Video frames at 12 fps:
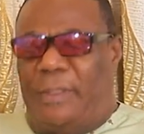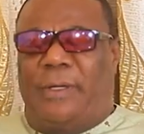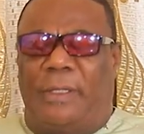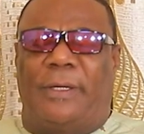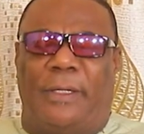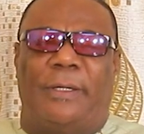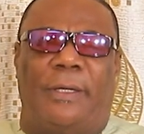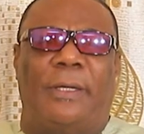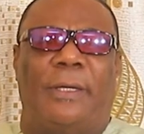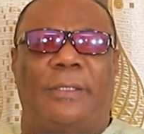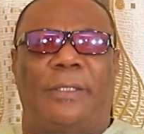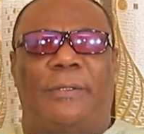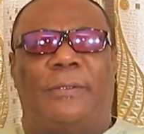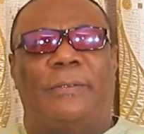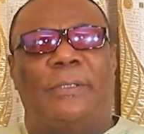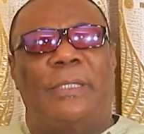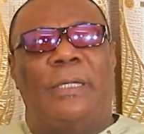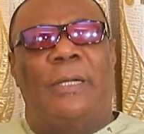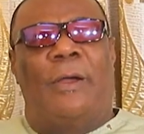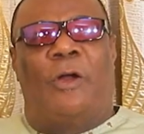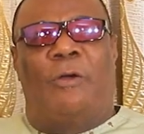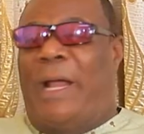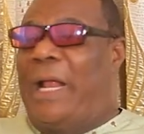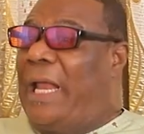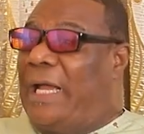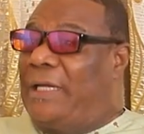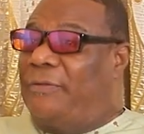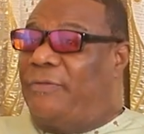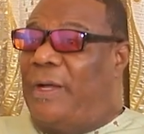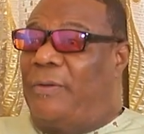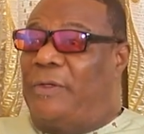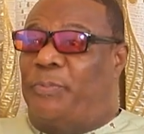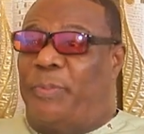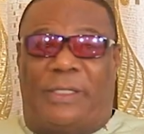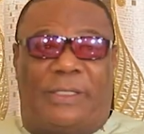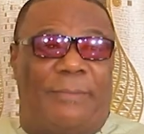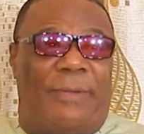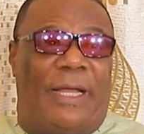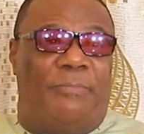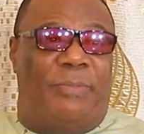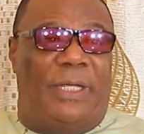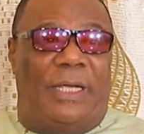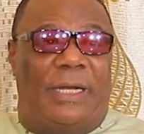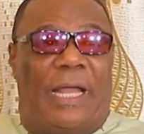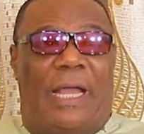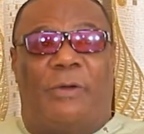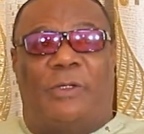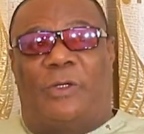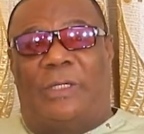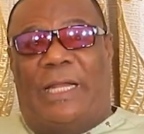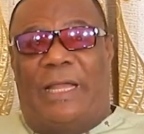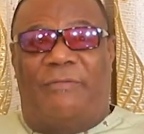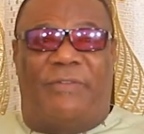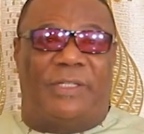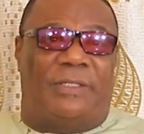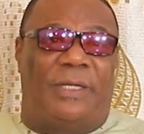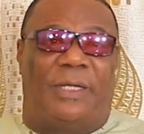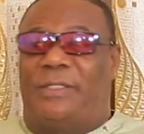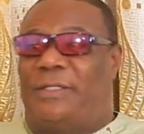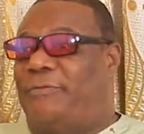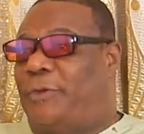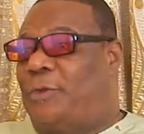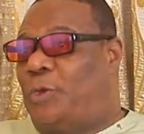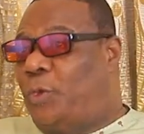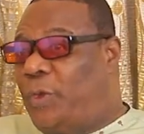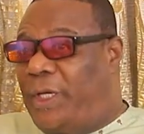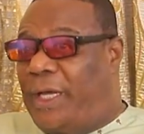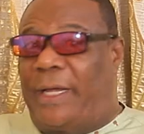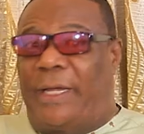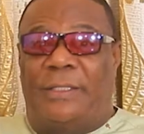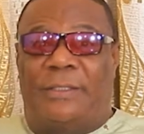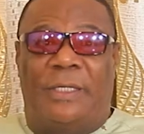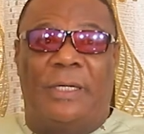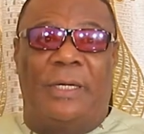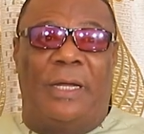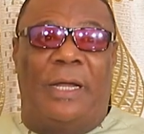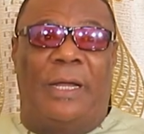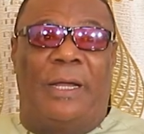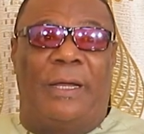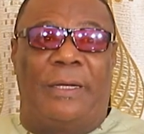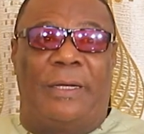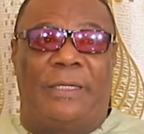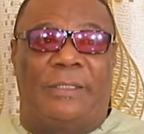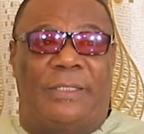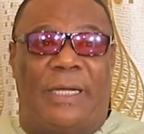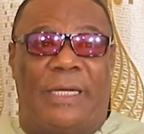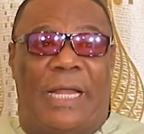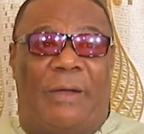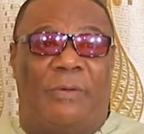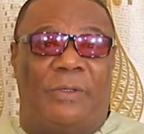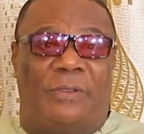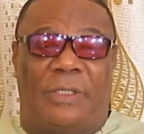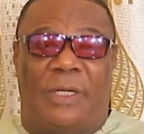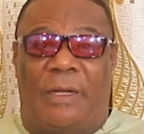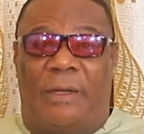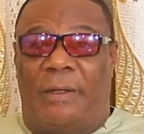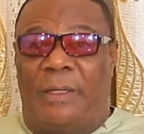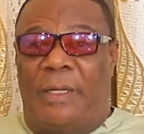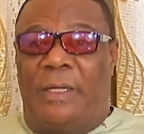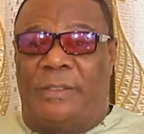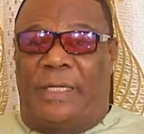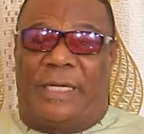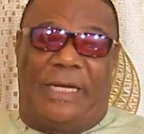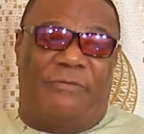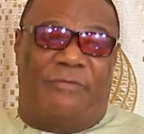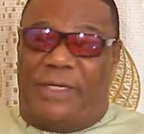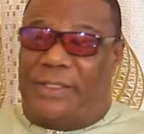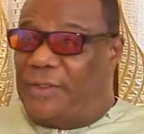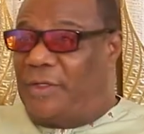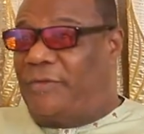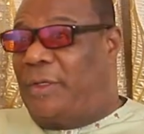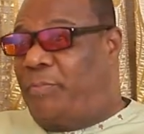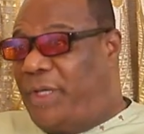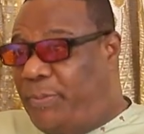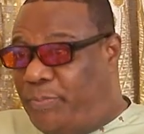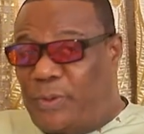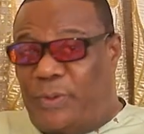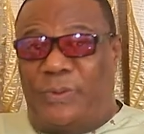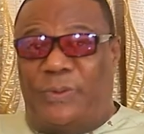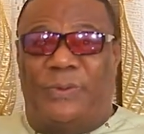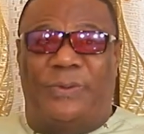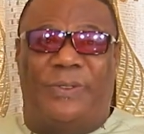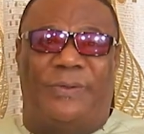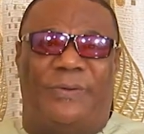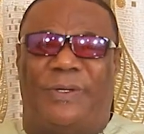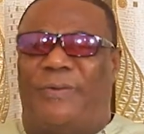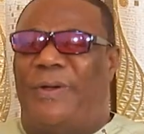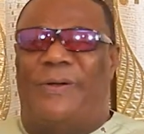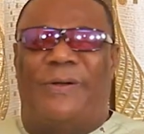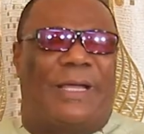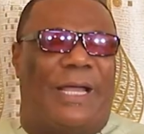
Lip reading: Things. Oh, yeah, yeah, yeah, you know. On my life, I was picked up by BNI. I was under investigation for 2 years. They said I was taking advantage of the people. You know, there were all